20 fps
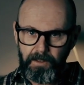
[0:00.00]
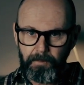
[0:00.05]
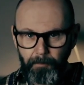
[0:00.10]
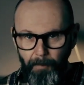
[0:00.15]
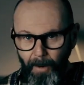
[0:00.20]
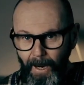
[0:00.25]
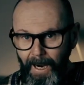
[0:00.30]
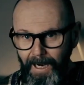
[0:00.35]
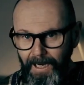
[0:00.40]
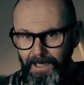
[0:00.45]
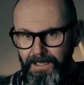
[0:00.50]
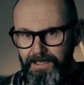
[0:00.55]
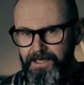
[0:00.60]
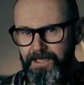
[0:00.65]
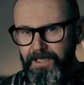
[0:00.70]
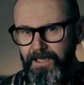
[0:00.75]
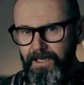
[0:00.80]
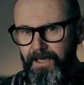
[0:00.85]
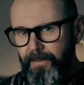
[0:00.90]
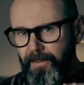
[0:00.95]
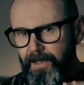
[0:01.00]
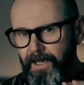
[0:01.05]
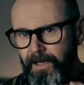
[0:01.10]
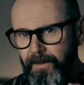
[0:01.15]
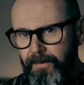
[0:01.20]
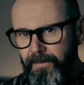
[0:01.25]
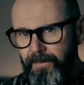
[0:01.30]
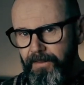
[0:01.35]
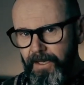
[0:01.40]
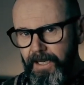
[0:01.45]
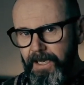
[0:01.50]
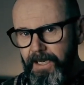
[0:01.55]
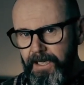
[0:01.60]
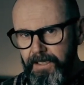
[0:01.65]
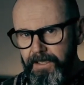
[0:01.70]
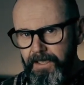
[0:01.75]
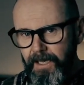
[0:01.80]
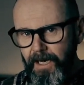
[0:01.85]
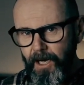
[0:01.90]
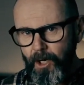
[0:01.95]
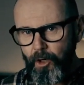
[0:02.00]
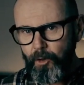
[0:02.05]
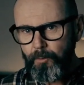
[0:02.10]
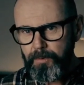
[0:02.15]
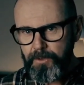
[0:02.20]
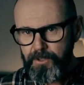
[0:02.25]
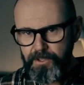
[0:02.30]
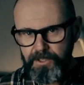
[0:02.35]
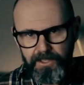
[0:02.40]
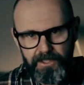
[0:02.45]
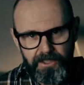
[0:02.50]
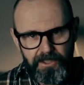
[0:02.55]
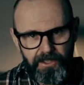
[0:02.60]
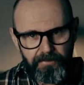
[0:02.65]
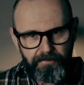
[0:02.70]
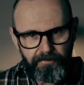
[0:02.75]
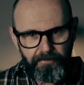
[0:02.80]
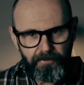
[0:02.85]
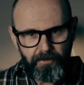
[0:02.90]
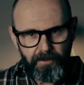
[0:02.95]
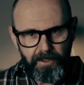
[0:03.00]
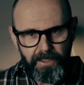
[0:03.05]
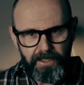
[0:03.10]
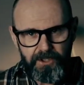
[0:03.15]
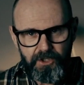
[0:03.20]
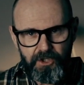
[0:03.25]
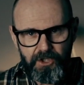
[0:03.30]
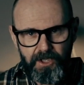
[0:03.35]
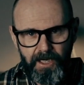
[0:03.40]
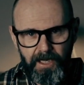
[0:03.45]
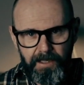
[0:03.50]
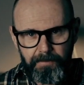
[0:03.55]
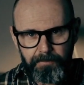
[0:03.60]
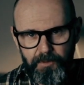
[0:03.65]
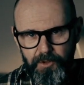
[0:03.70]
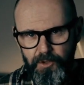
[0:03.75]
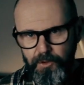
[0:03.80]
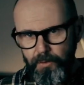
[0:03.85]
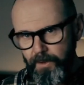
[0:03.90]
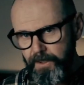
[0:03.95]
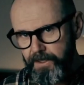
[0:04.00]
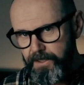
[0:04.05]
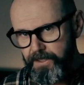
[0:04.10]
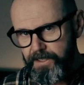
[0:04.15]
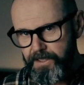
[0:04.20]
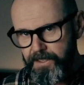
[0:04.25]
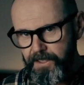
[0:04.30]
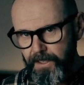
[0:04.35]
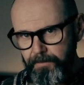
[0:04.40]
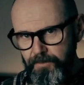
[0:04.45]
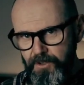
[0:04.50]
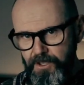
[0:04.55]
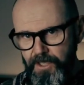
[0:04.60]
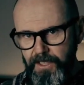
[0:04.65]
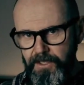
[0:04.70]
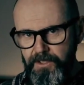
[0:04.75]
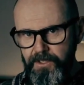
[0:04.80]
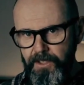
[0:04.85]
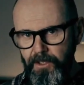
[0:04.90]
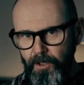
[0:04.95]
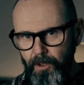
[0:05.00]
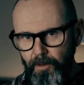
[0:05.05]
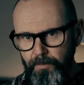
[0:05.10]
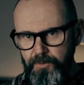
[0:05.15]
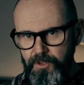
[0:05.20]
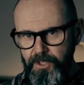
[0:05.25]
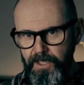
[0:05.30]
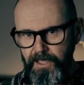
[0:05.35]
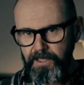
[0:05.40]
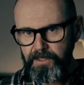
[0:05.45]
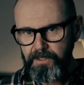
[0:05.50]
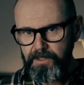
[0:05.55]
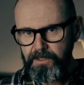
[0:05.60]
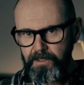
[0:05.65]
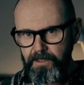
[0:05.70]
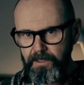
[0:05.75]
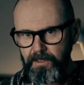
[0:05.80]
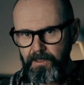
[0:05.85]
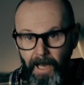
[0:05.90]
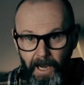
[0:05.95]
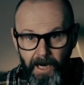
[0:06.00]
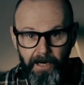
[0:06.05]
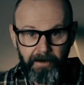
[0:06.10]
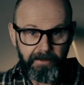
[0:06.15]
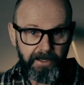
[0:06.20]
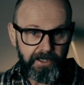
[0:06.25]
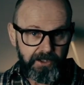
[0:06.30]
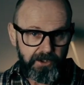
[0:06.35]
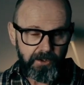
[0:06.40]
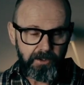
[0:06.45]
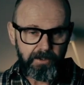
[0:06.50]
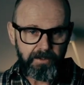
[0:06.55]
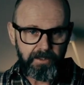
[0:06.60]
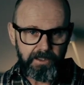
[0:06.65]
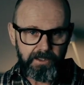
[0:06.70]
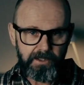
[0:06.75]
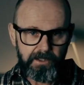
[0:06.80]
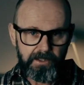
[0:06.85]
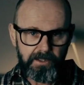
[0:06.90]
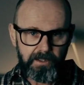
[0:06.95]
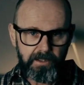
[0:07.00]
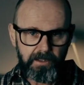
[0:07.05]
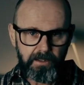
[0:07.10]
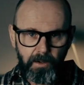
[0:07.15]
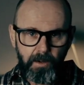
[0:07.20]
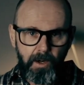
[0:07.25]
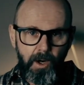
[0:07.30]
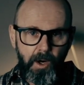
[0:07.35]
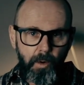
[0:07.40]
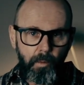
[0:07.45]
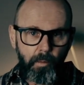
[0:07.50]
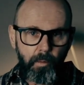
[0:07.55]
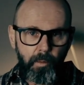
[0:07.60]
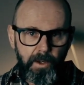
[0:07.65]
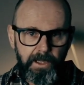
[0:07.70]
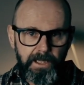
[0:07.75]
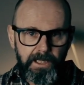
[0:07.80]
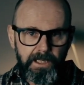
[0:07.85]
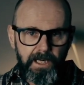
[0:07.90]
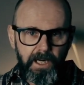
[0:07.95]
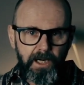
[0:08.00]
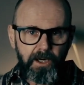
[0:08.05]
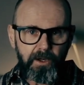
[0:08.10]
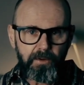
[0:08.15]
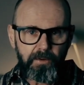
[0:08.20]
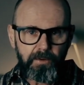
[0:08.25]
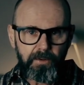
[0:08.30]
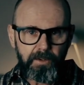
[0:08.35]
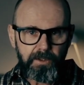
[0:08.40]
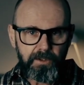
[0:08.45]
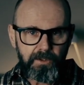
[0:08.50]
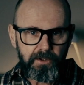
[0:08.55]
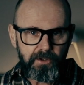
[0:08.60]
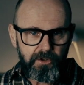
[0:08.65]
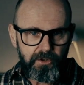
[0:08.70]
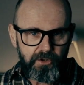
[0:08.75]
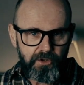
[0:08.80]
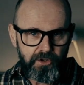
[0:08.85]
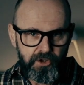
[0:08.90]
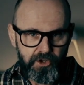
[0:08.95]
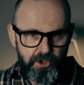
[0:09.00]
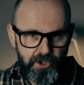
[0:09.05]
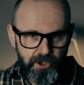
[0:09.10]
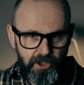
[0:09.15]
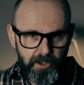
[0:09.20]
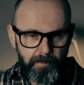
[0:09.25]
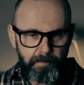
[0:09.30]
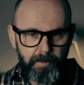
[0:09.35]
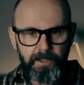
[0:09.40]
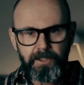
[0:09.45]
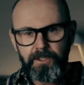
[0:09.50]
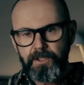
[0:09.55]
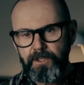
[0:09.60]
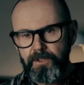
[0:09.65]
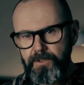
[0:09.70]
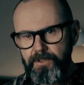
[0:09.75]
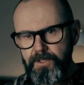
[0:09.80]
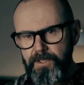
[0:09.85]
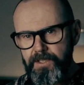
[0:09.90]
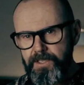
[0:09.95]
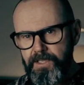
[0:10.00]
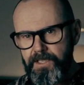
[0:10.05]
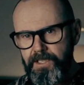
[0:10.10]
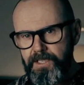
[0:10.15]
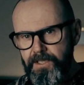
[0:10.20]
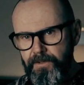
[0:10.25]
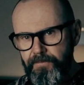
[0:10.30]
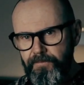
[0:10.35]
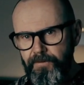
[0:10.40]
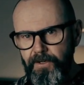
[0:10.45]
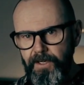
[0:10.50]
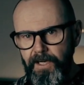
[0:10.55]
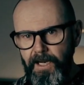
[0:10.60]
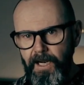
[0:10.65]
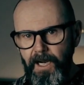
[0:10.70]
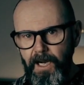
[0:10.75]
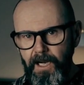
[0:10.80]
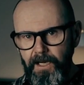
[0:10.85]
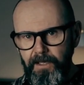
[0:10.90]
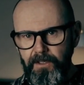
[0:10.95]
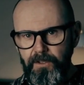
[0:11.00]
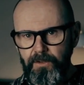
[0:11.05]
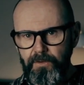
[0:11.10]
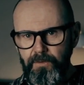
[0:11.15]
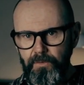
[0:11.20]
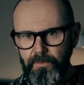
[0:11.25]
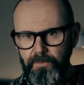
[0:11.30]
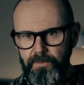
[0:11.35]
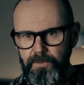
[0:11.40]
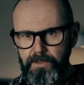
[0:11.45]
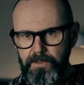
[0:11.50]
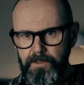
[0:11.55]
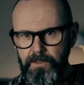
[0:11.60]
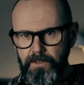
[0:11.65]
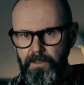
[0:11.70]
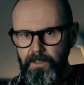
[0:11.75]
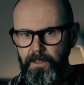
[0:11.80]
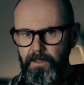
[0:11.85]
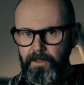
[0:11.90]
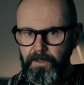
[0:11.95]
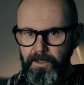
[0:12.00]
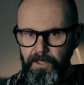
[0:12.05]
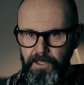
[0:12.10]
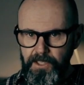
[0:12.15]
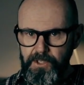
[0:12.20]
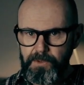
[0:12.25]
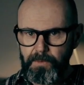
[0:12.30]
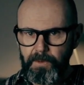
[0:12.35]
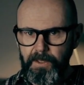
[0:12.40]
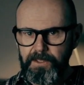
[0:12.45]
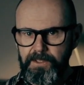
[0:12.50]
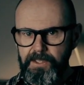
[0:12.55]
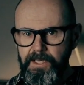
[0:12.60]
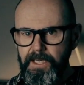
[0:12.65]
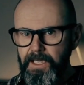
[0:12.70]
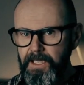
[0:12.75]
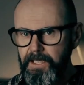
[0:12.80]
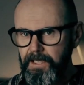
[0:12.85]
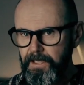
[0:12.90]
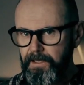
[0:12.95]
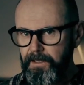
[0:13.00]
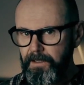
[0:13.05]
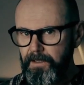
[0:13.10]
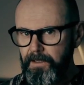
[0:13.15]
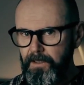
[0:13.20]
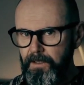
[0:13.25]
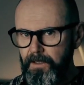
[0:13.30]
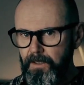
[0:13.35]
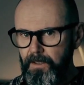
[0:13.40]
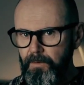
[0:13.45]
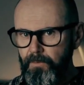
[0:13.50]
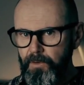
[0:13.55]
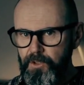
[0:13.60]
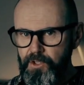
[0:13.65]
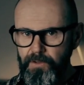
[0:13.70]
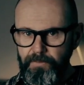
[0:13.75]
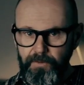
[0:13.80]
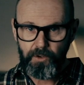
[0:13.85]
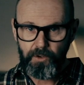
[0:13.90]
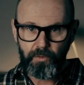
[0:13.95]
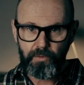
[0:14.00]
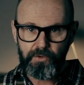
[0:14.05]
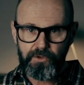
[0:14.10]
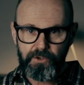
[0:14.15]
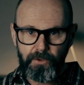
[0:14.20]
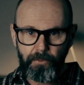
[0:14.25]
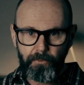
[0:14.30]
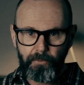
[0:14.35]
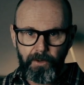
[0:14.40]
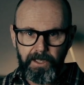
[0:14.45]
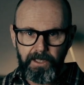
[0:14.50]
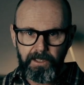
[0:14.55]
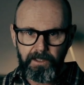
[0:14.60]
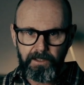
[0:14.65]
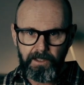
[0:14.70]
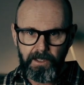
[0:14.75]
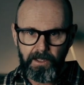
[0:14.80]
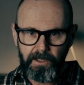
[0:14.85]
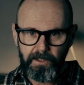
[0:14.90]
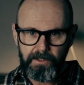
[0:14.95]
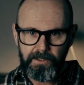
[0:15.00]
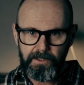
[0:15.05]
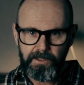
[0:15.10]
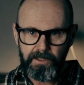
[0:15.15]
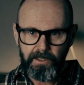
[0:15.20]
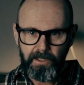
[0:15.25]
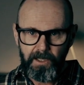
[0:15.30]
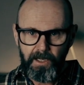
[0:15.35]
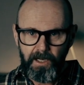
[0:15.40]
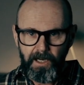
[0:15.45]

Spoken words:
In part, they're there to help us differentiate between subjects and objects. And how do they do this? Well, we know German uses different articles, these ones here, which course you'll recognize.